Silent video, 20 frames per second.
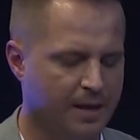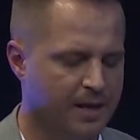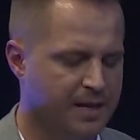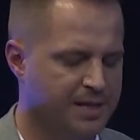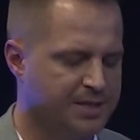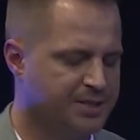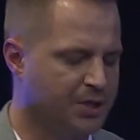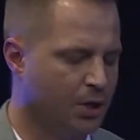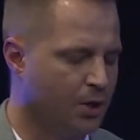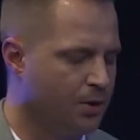
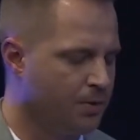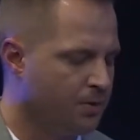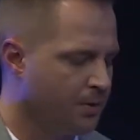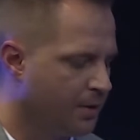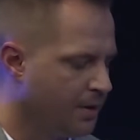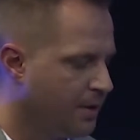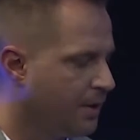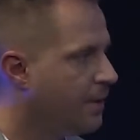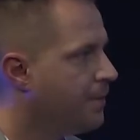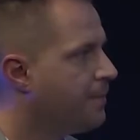So
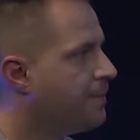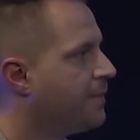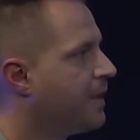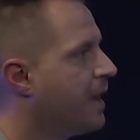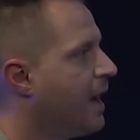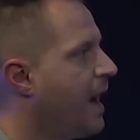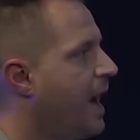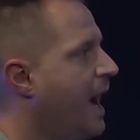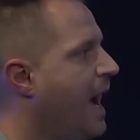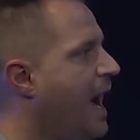
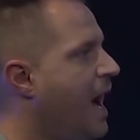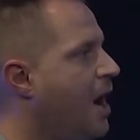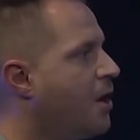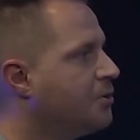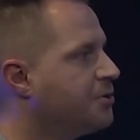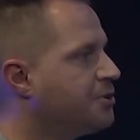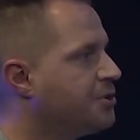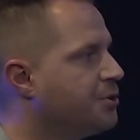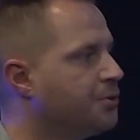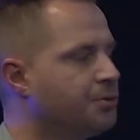how
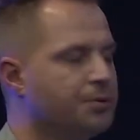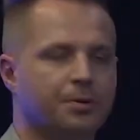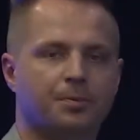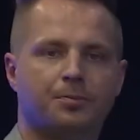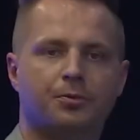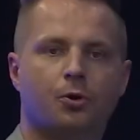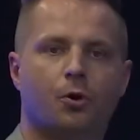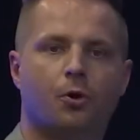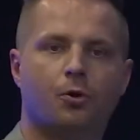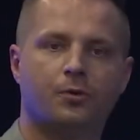to
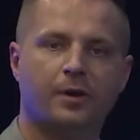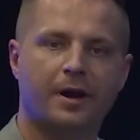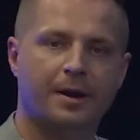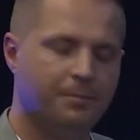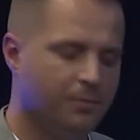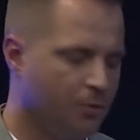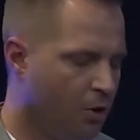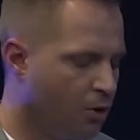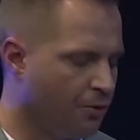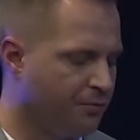
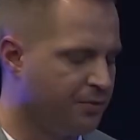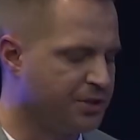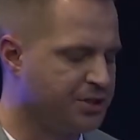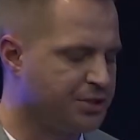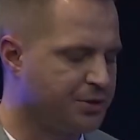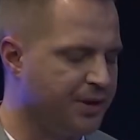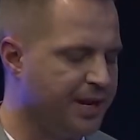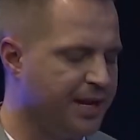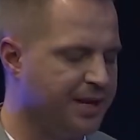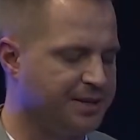program over
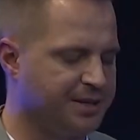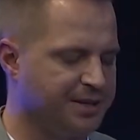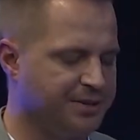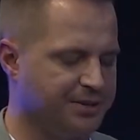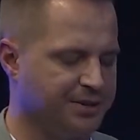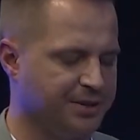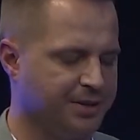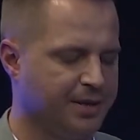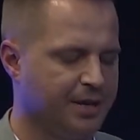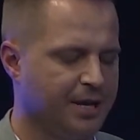tree
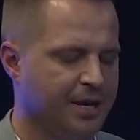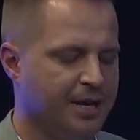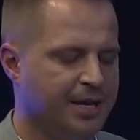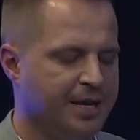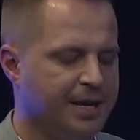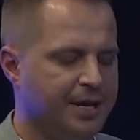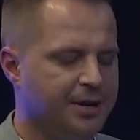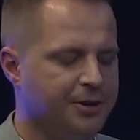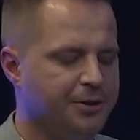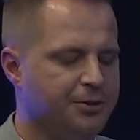editor.
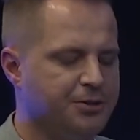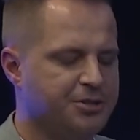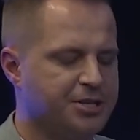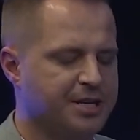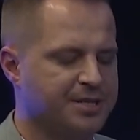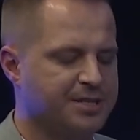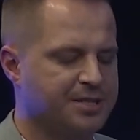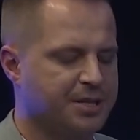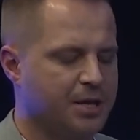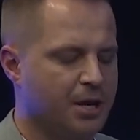Here you
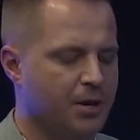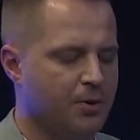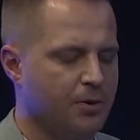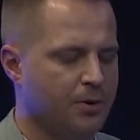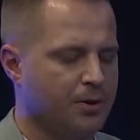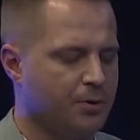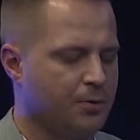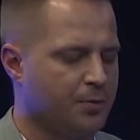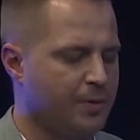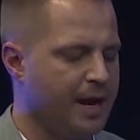just go
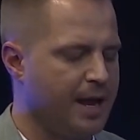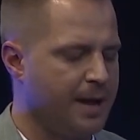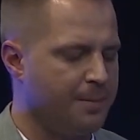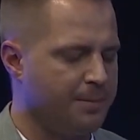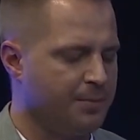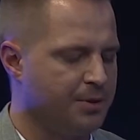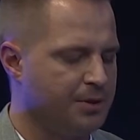grab